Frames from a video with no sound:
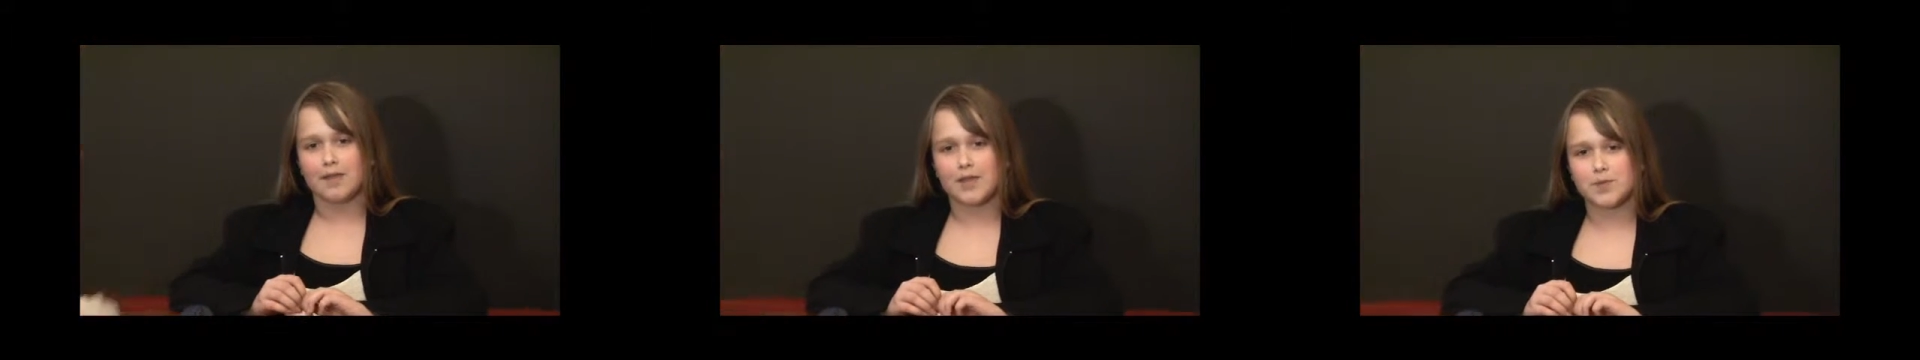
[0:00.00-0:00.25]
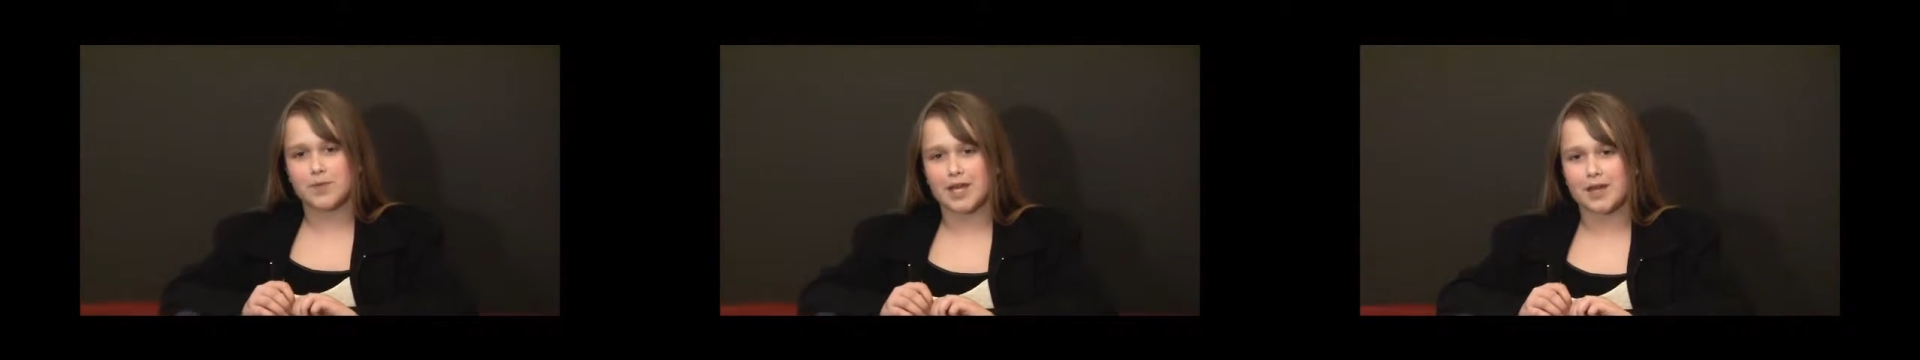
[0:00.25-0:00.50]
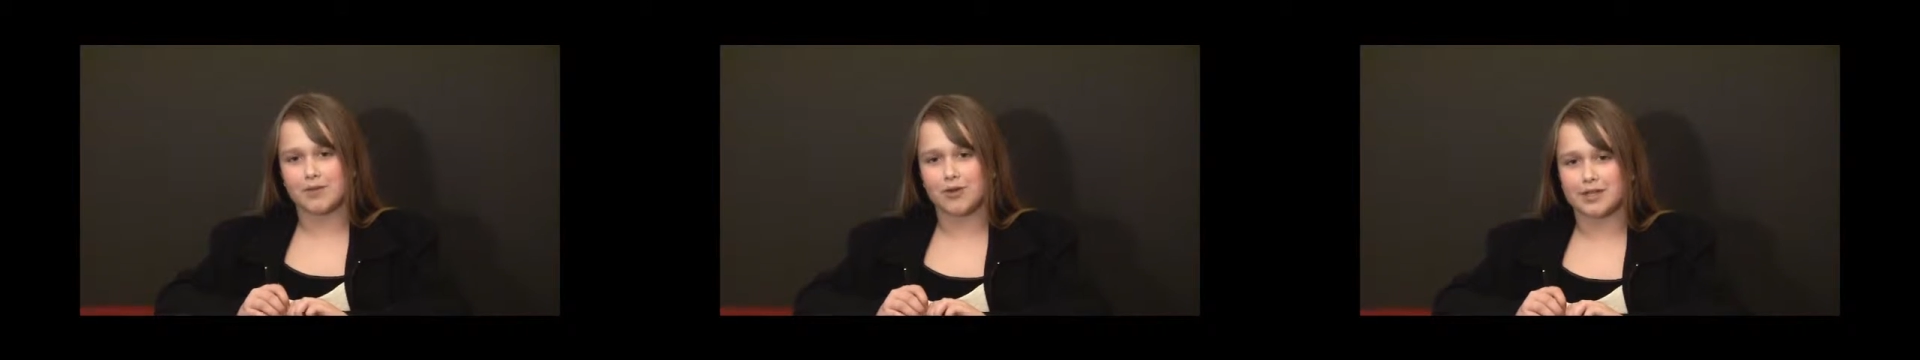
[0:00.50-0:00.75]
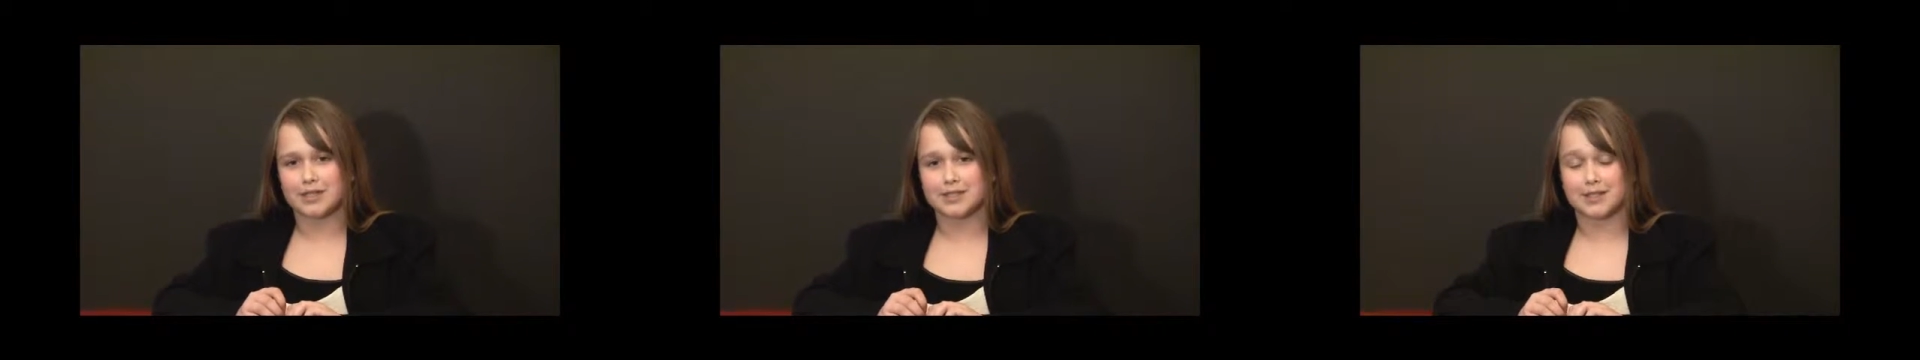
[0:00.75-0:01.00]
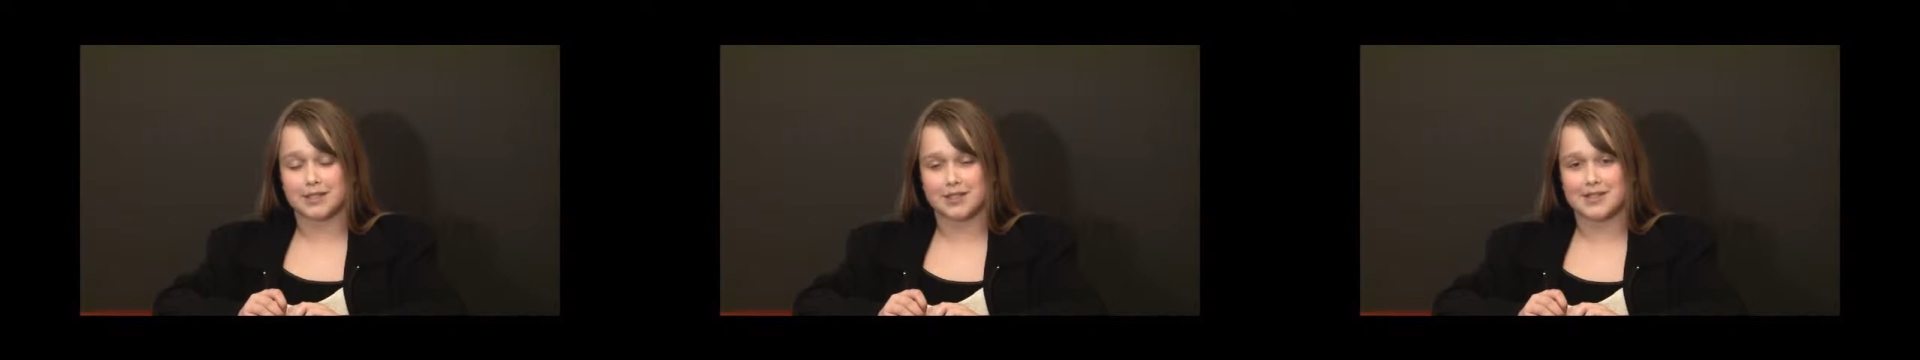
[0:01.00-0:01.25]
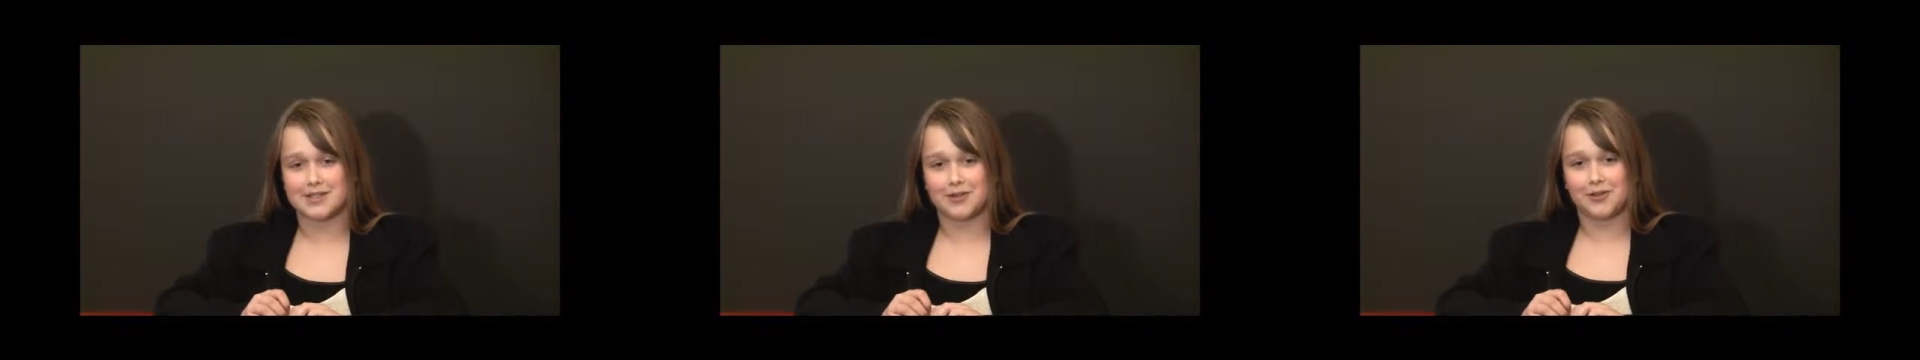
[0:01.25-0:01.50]
This became known as
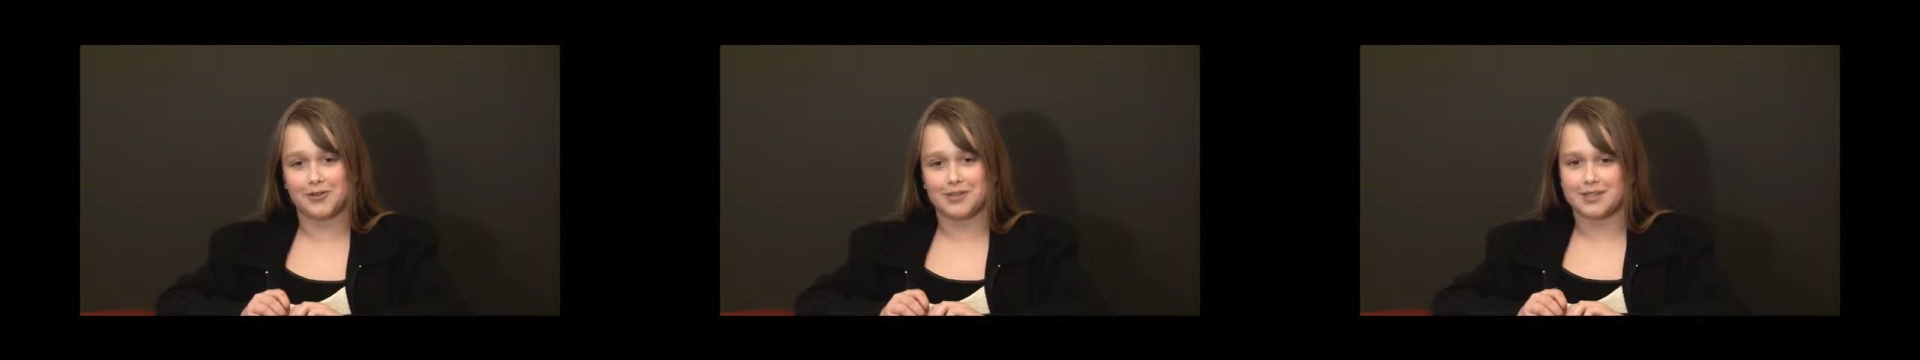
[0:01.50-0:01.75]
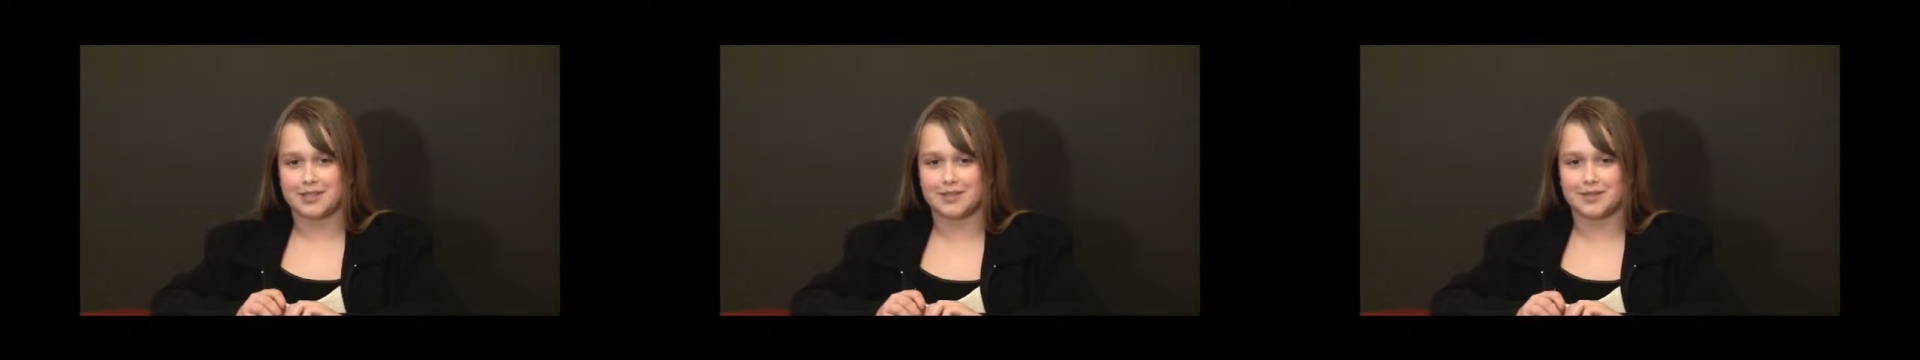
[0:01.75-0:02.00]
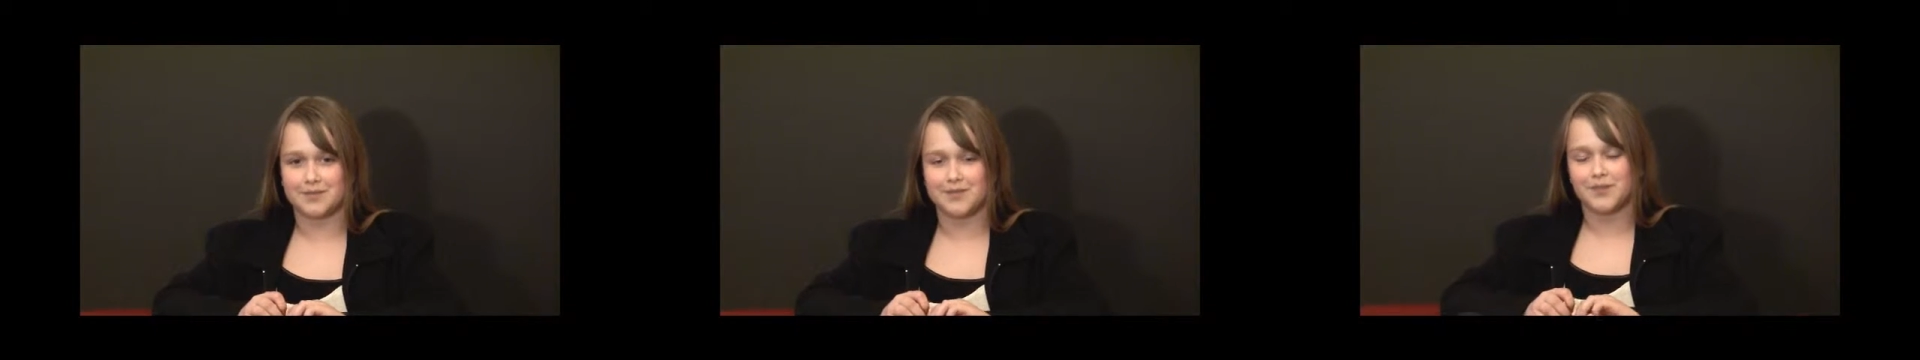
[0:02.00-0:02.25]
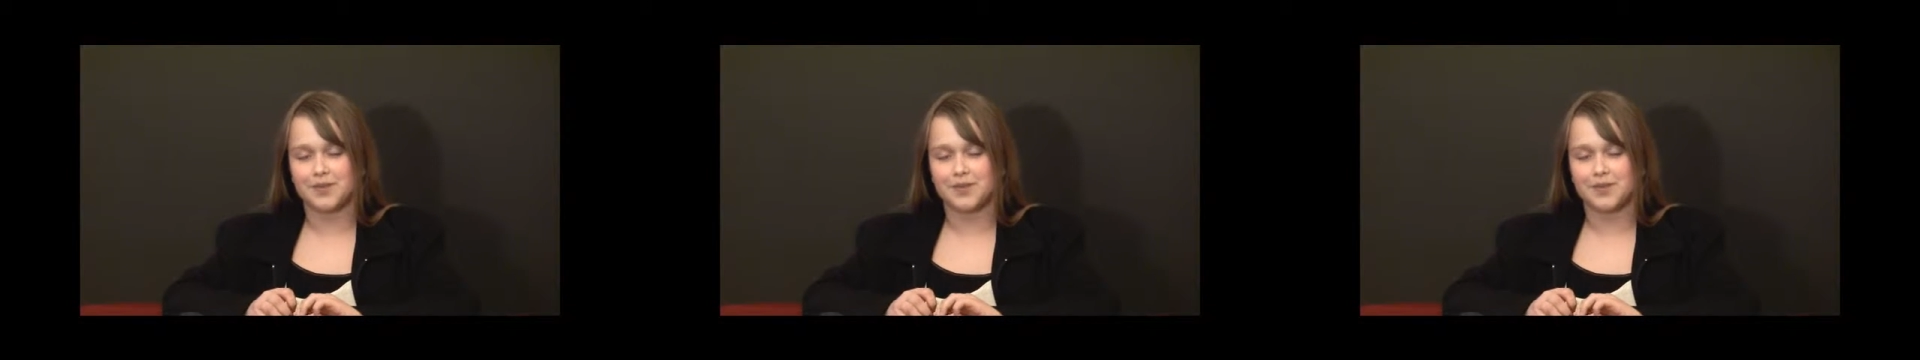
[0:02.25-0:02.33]
the solar system.